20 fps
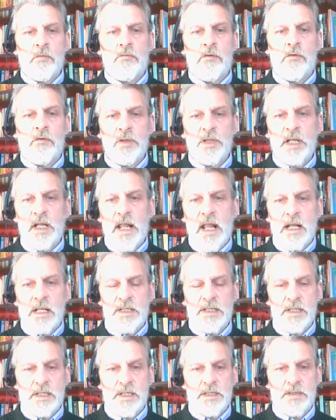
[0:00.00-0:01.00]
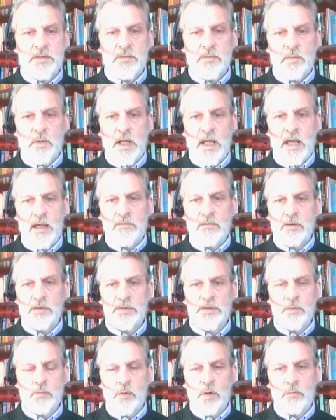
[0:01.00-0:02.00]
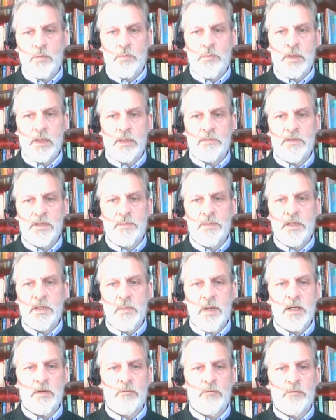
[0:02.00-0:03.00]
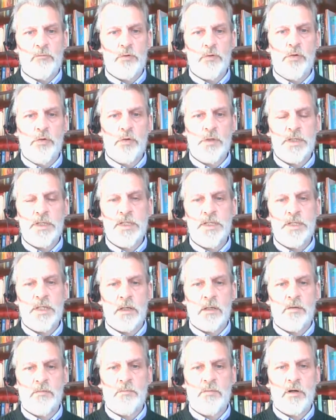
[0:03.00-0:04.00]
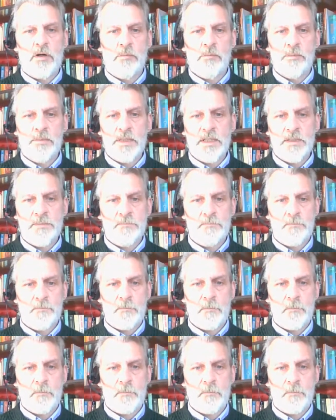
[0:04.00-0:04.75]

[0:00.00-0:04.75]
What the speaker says: From an analysis, we have looked at what we believe to be the main root causes of problems,